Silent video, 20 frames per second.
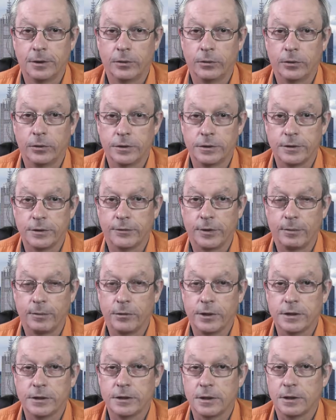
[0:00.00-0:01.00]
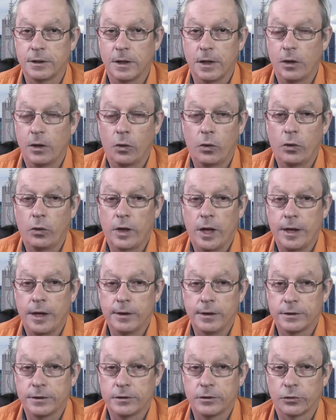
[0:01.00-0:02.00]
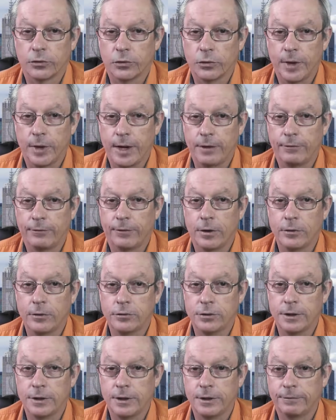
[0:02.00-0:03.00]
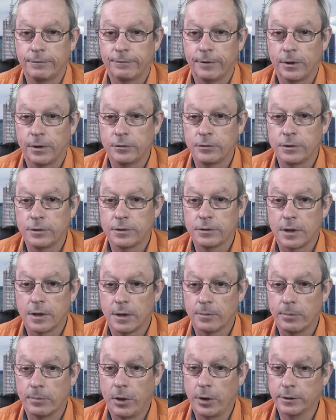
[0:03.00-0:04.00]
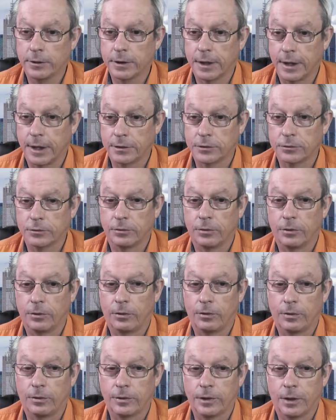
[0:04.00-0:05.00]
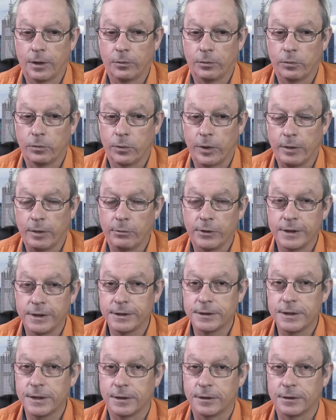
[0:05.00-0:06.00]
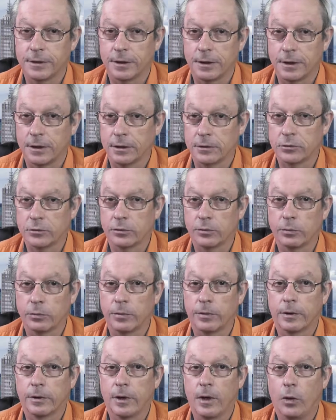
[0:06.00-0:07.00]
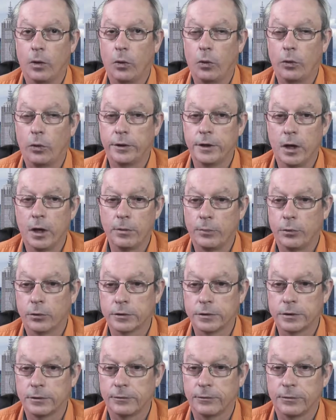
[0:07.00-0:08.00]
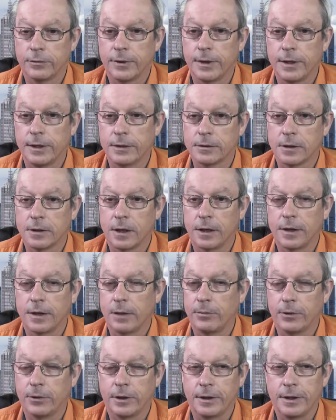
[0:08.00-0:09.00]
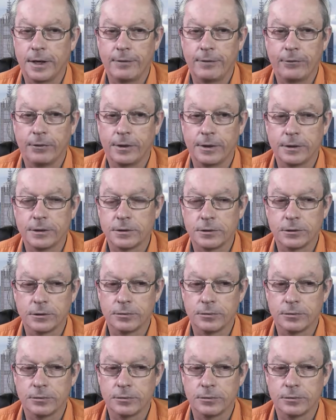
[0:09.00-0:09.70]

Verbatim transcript: nice too. If I'm listening, all I listen through headphones and earphones is like podcasts or you know, when I'm listening to things, or audio books, if things like that. But I never listen to